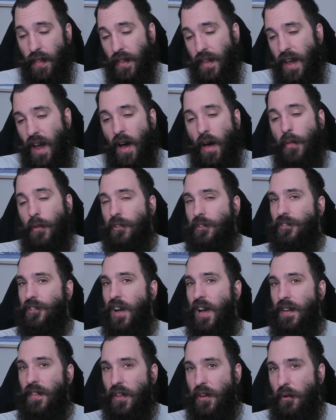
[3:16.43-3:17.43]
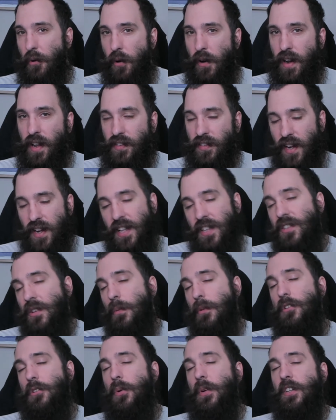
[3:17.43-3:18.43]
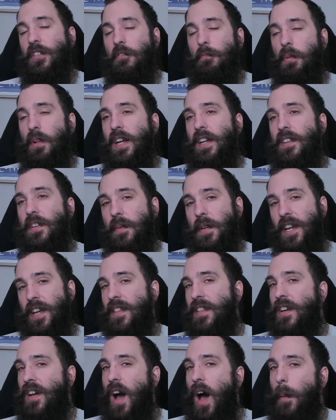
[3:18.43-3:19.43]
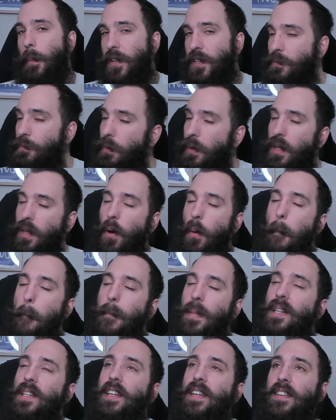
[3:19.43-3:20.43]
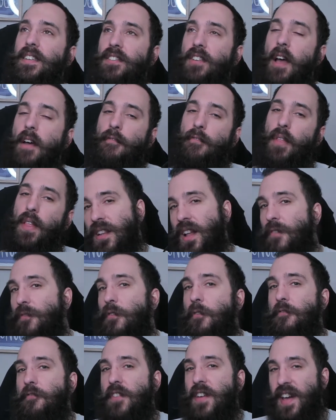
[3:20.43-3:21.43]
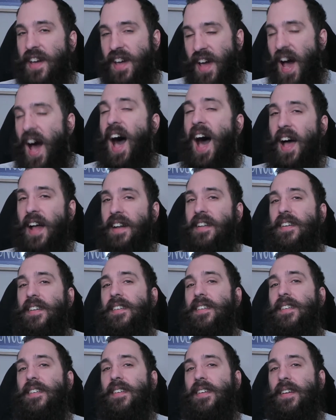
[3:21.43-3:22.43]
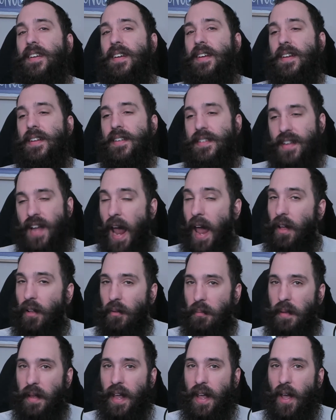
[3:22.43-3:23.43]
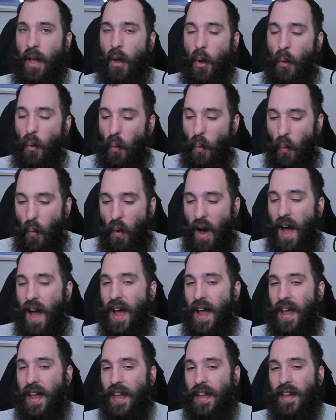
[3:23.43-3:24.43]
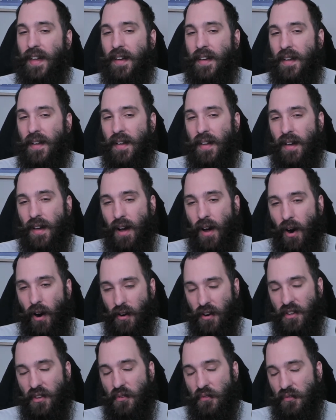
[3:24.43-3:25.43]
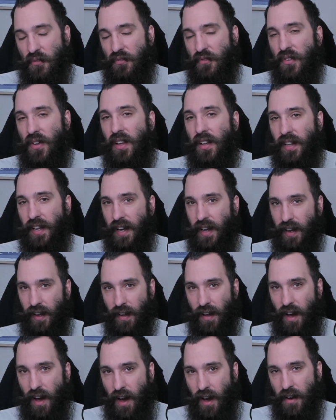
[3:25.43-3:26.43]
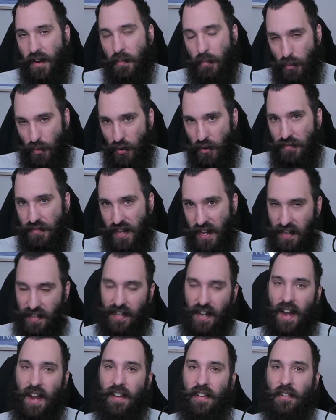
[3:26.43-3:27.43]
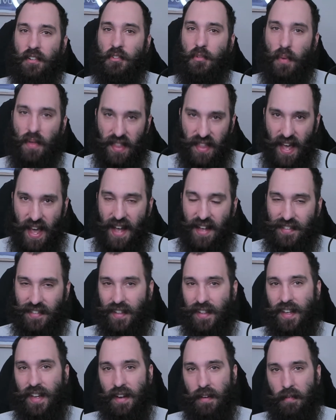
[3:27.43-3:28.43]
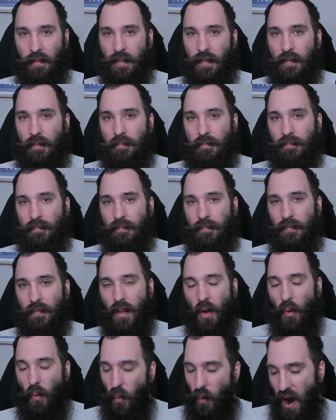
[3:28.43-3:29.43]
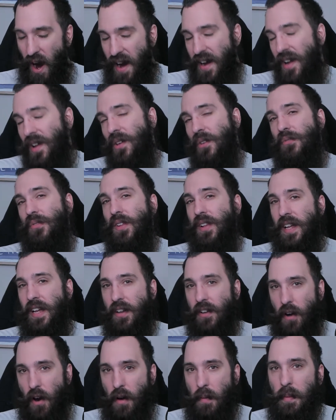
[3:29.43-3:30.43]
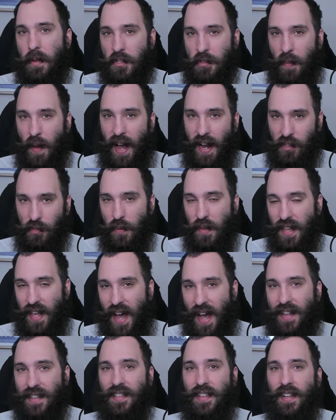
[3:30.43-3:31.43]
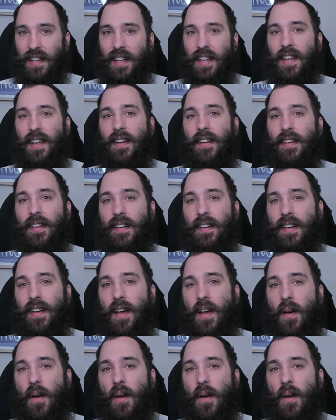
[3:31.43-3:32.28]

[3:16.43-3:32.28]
And then the other side of the coin is, I need someone to explain to me in the comments below, please, for the love of God, tell me, why are you filling unapproved containers with gasoline? Why are you filling garbage bags with gasoline?